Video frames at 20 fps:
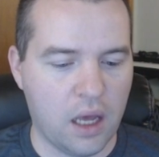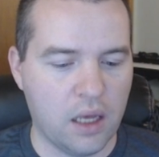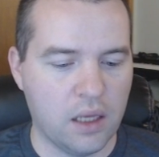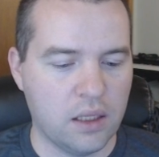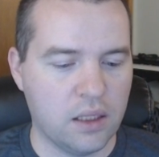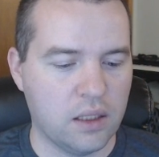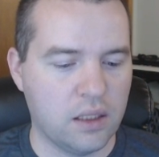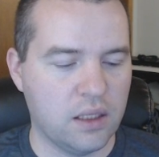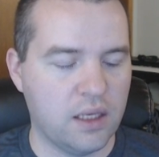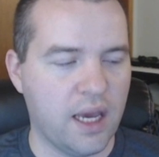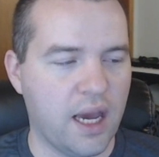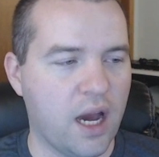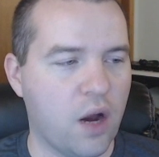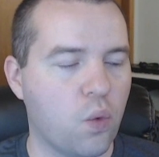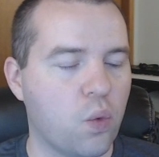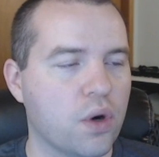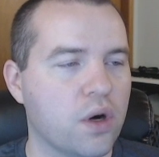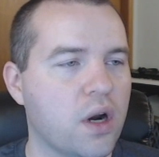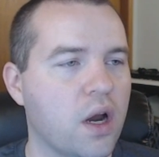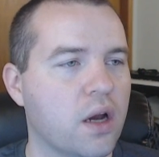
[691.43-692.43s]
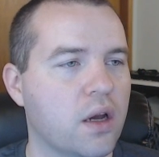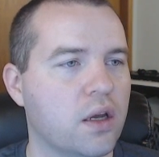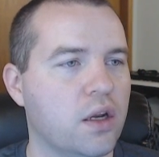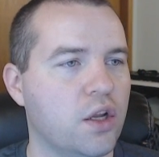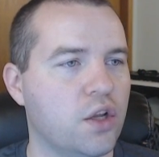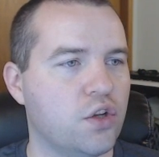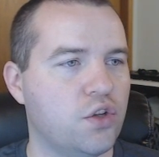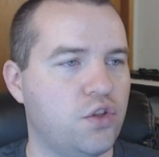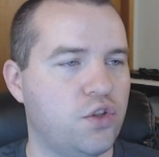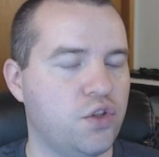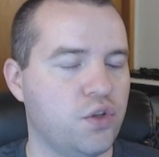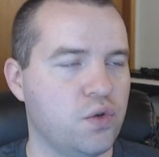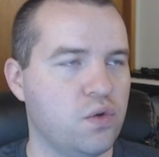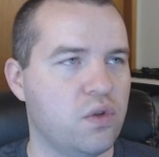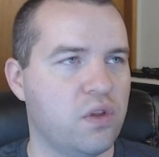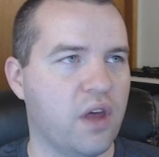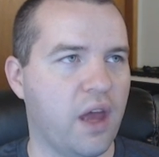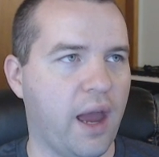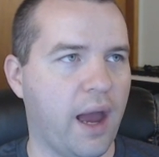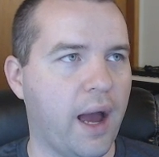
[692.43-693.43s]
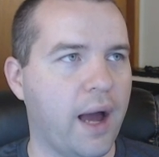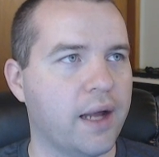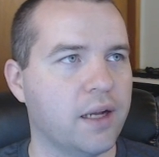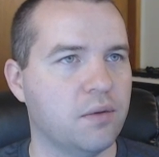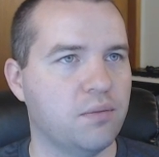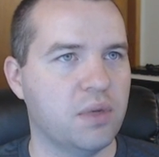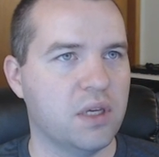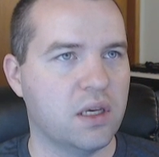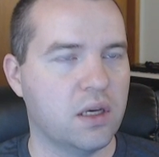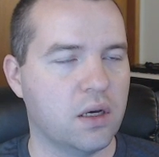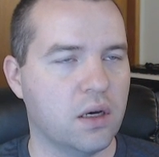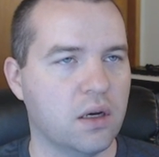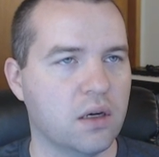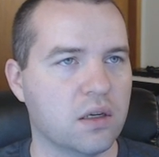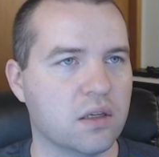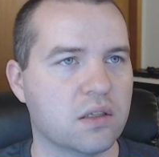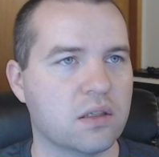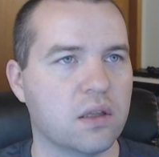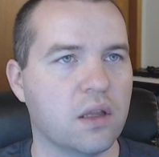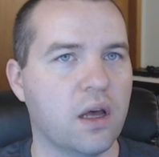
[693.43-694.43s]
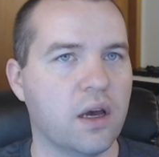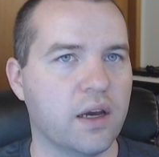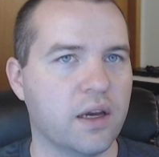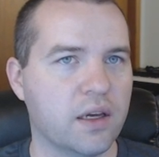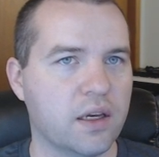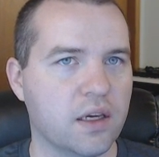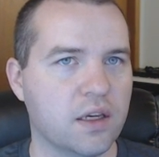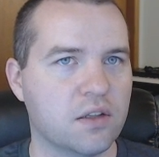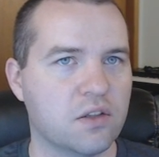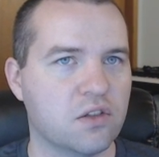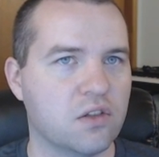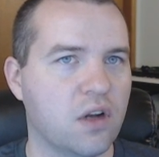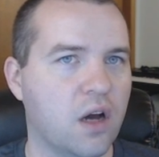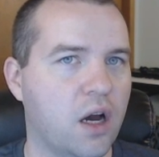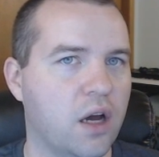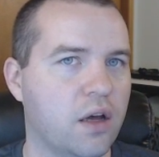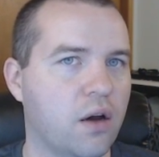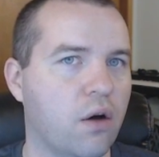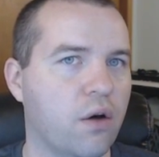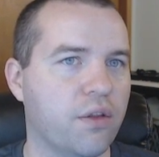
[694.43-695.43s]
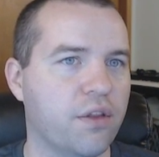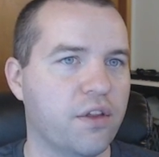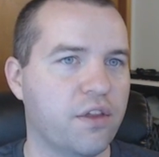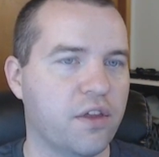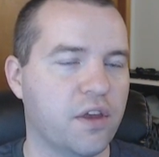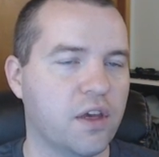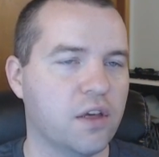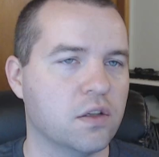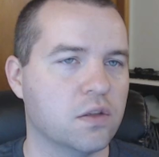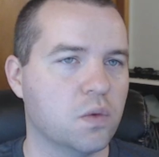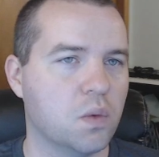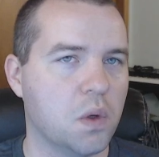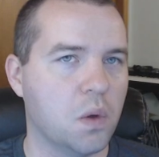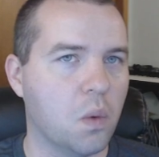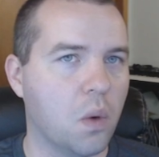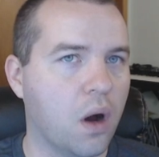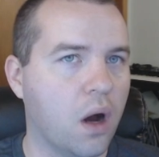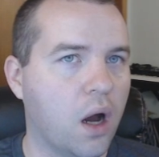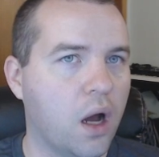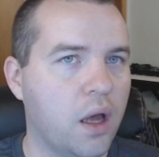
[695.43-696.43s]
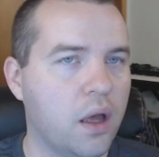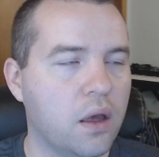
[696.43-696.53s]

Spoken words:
yeah, we're not going to do that because, like, it's not all the things we want.